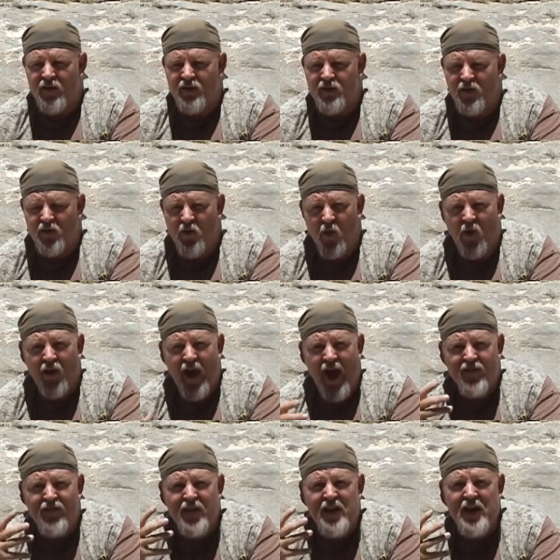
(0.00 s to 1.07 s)
So
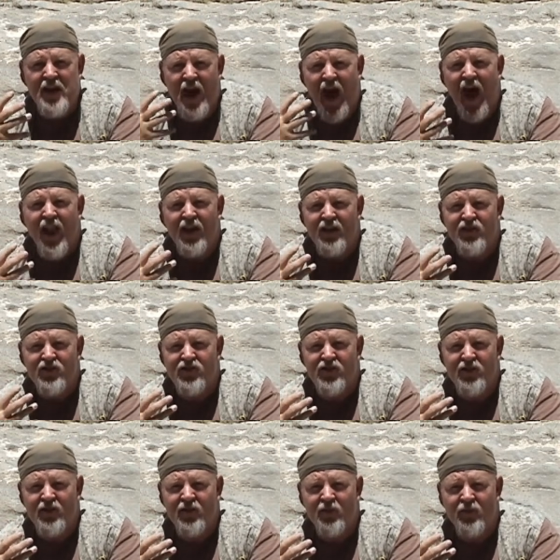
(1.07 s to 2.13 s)
having the
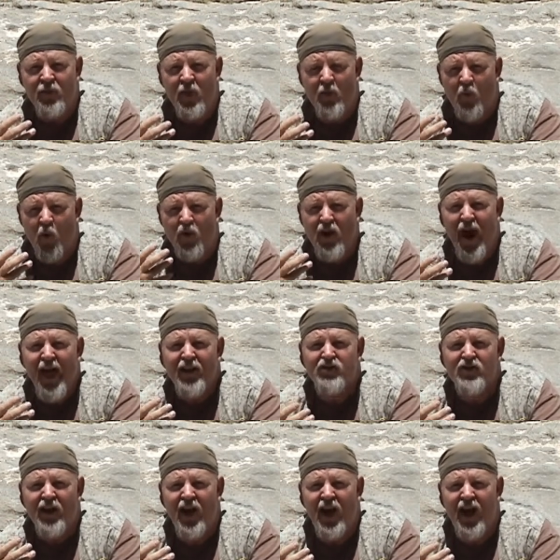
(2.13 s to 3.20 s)
knowledge, the more
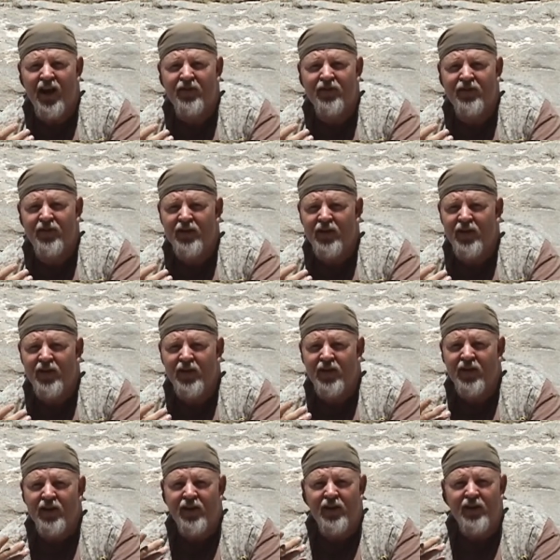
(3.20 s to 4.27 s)
knowledge you have,
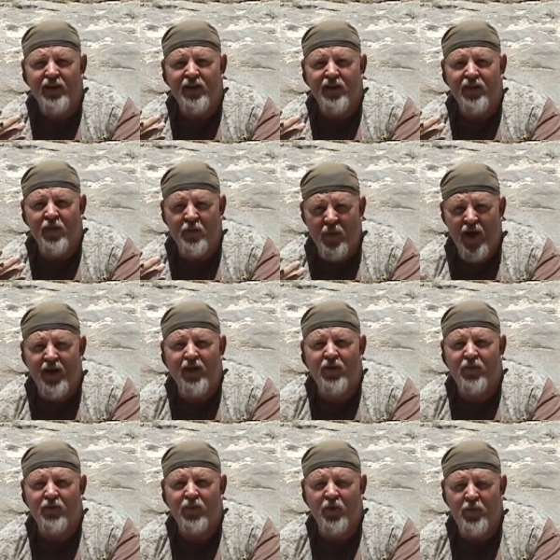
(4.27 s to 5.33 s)
the
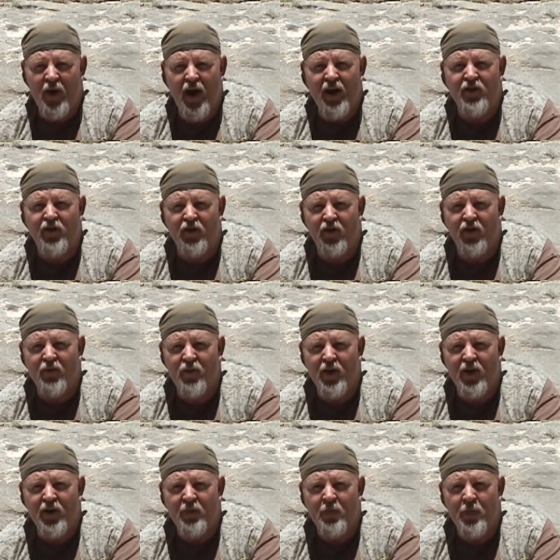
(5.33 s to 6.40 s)
better prepared you're going to
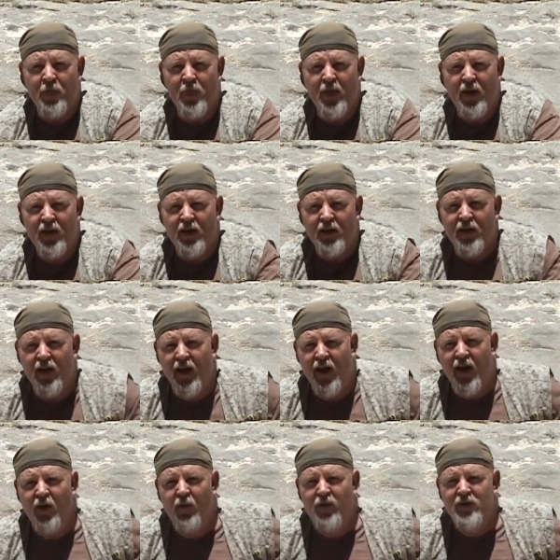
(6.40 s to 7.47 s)
be. Okay, I
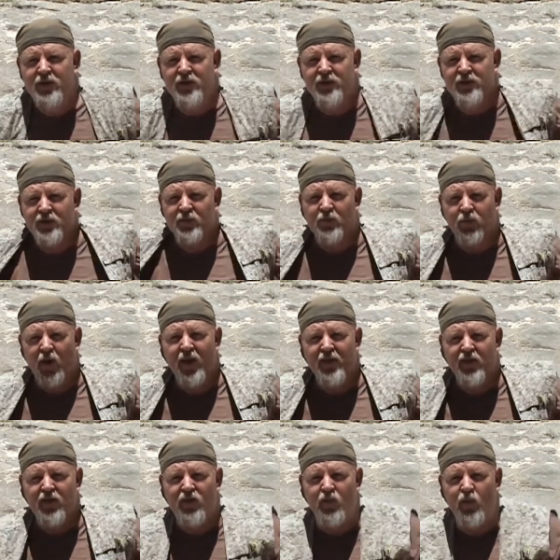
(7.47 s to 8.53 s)
always bring
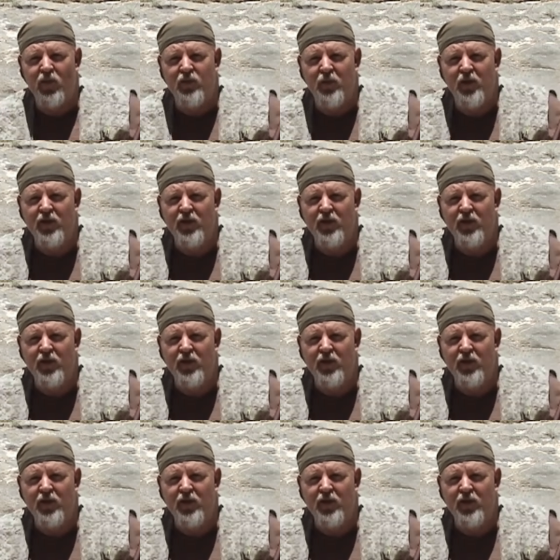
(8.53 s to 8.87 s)
this with me.